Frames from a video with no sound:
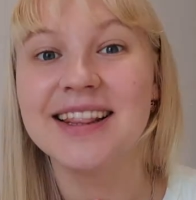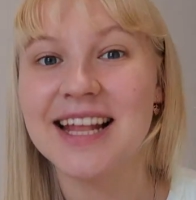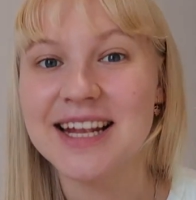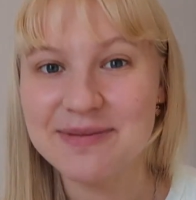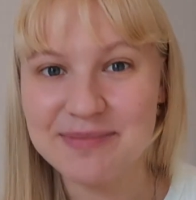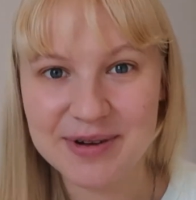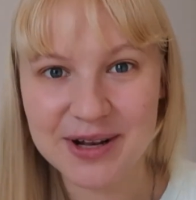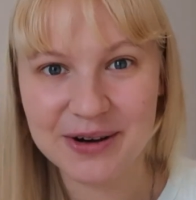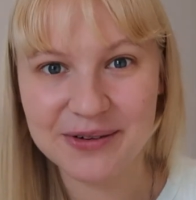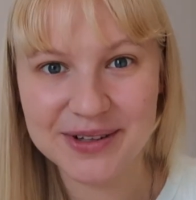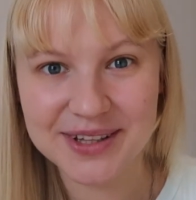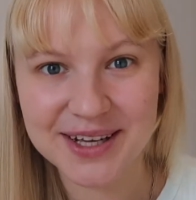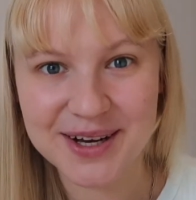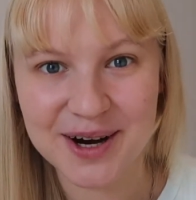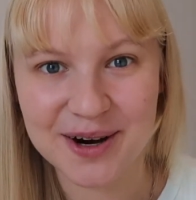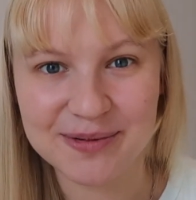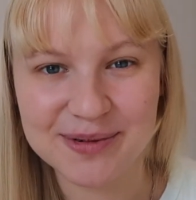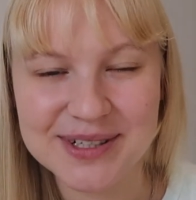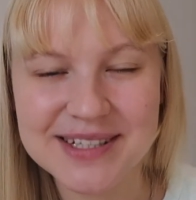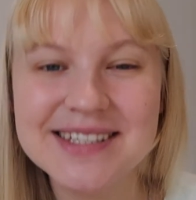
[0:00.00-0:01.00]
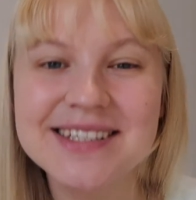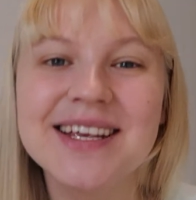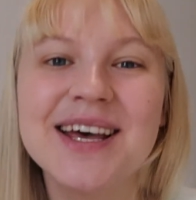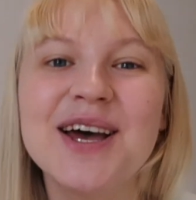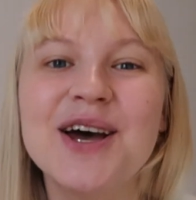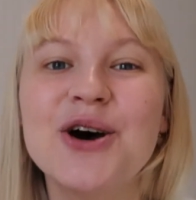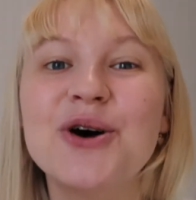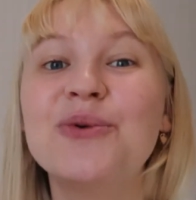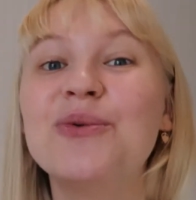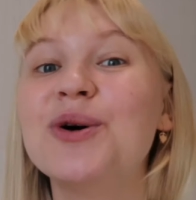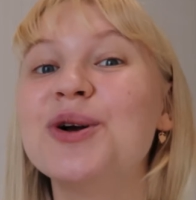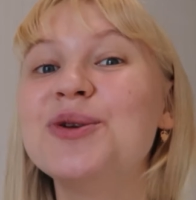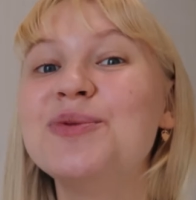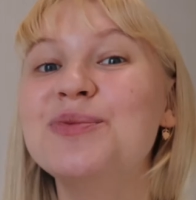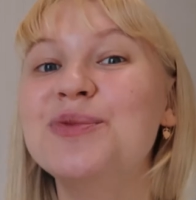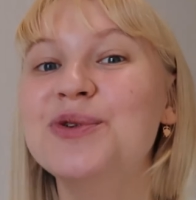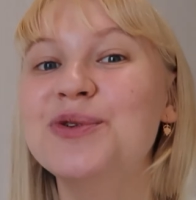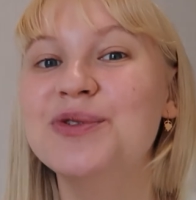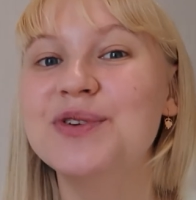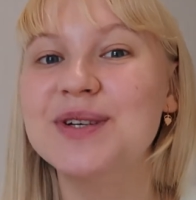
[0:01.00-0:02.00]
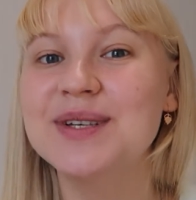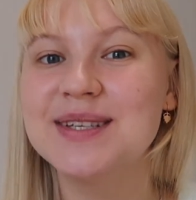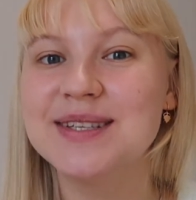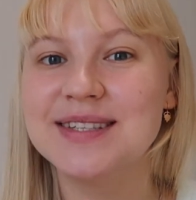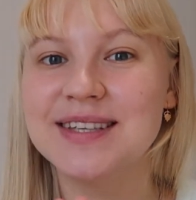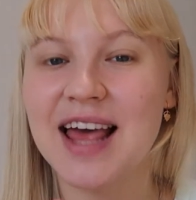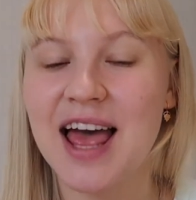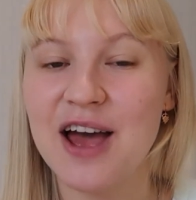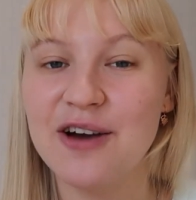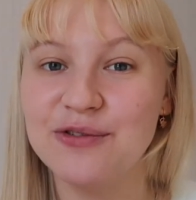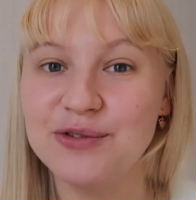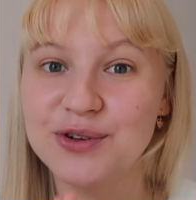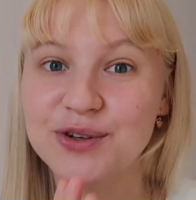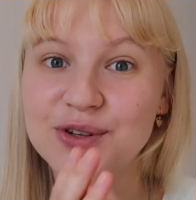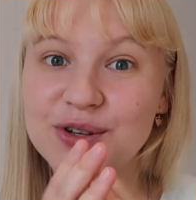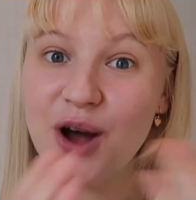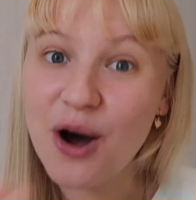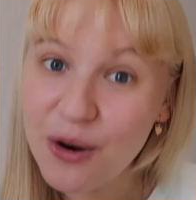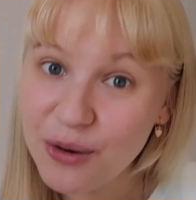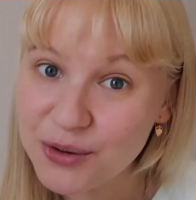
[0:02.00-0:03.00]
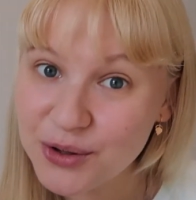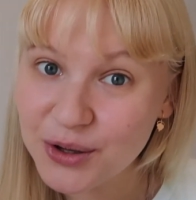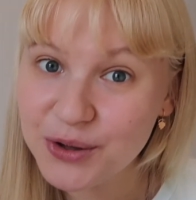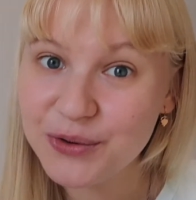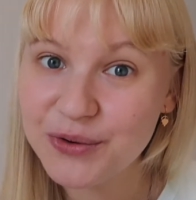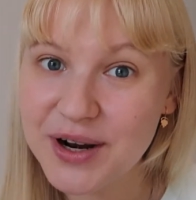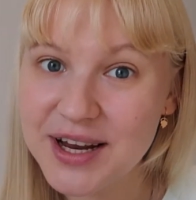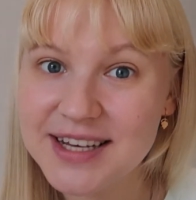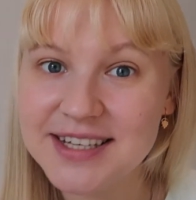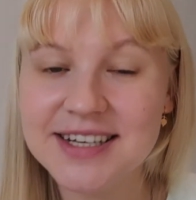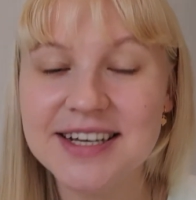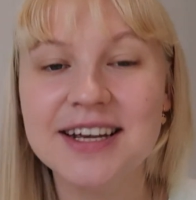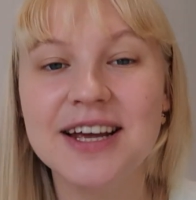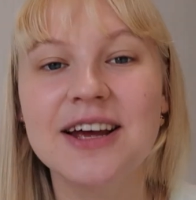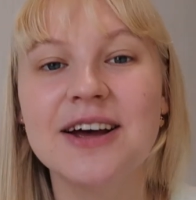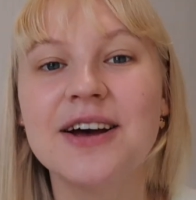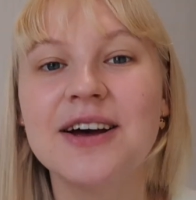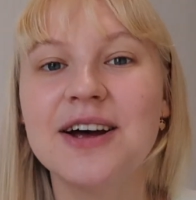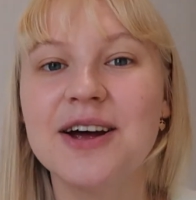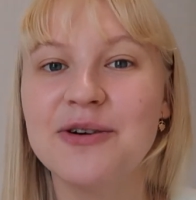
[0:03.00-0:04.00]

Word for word: Let me know in the comments what movies have you known already